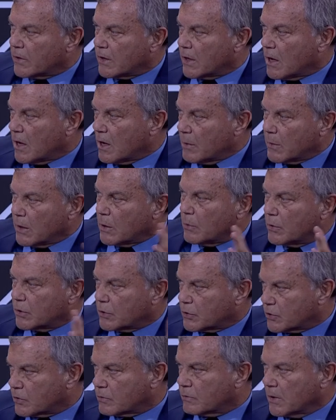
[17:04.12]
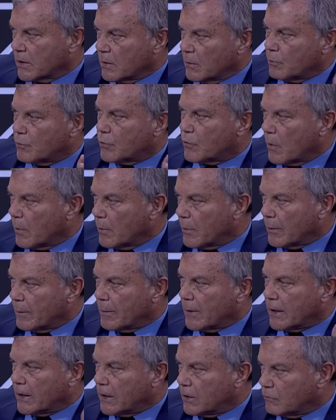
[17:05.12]
of the army, which
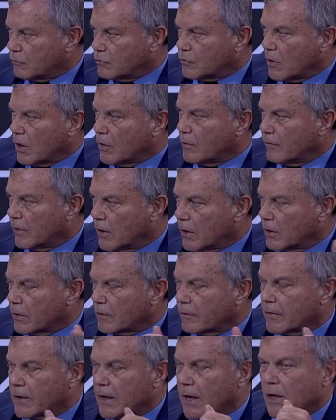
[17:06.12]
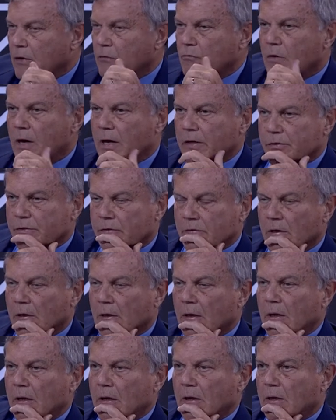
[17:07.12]
probably drove a lot of the unrest
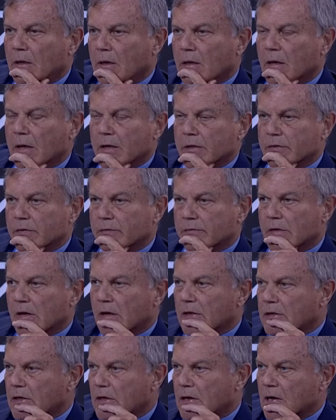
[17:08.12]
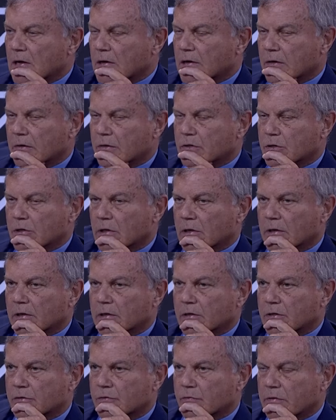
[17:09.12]
in the case of Santiago and Chile
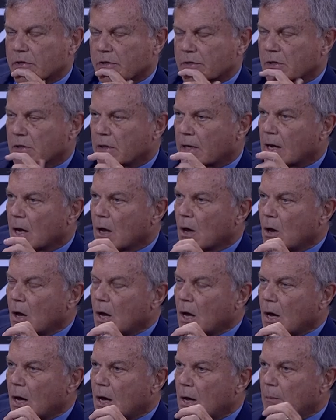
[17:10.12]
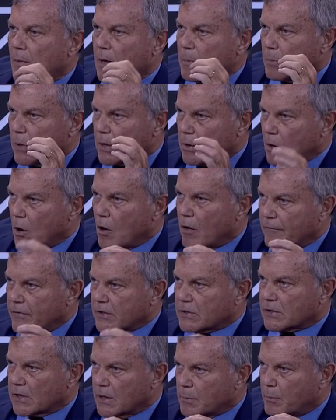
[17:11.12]
just recently. Um, but
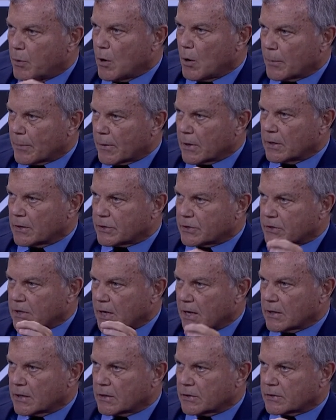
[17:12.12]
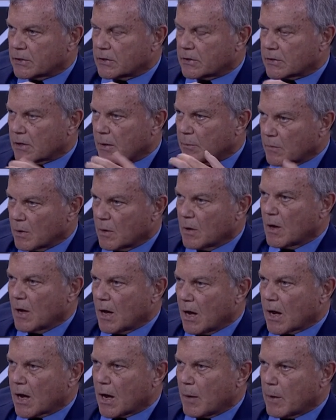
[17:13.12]
obviously populist tendencies. And, um,
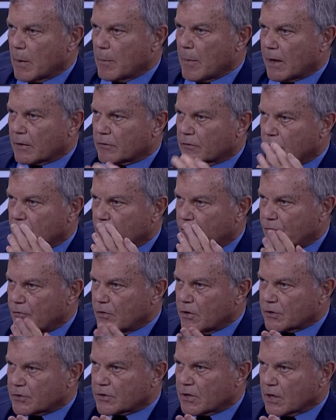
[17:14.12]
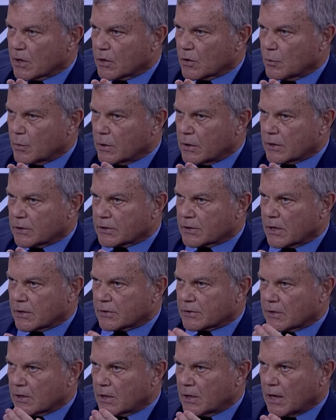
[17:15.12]
and coming back to the first thing that we
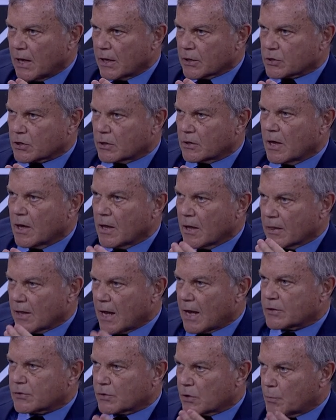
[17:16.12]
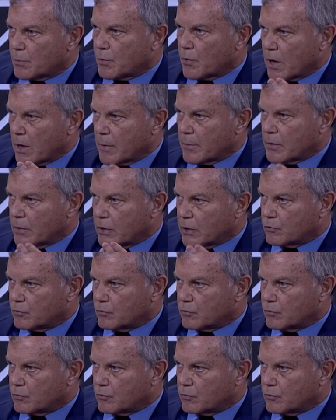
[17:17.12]
discussed, the election, that's the primary